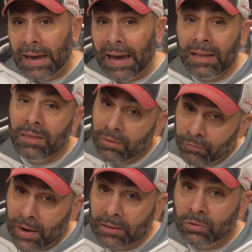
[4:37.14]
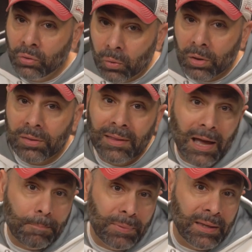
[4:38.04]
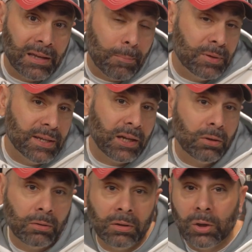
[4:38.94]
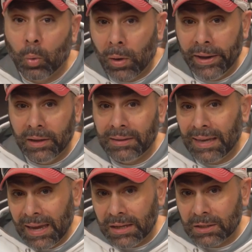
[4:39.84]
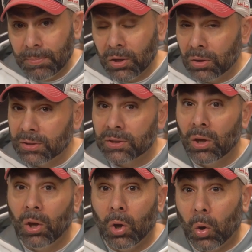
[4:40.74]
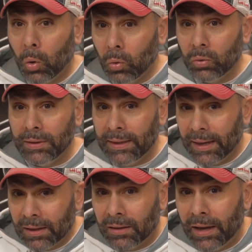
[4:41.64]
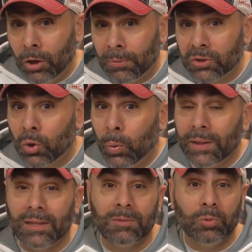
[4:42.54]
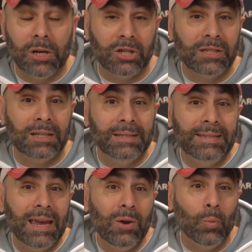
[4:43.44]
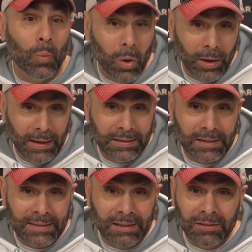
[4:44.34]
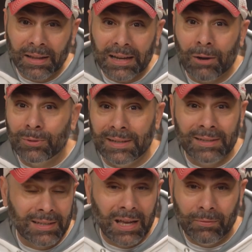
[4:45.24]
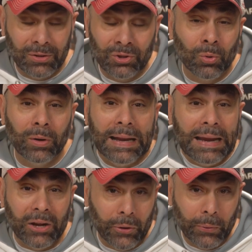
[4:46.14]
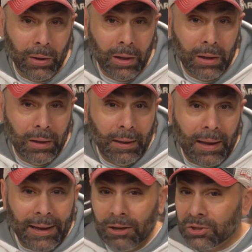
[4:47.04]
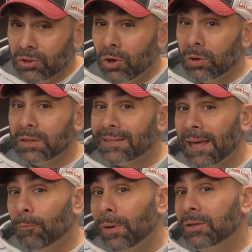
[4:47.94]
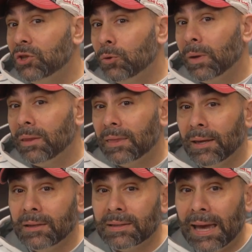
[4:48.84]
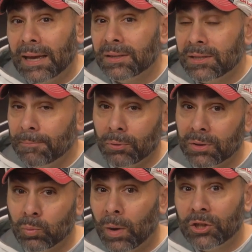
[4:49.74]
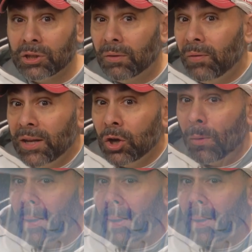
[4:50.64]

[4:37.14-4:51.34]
and the Fractal North not being a particularly quiet case because holy hell, I almost quit this product on day one as it sounded like I was inside of a tornado. I also noticed that when doing things as simple as watching a video,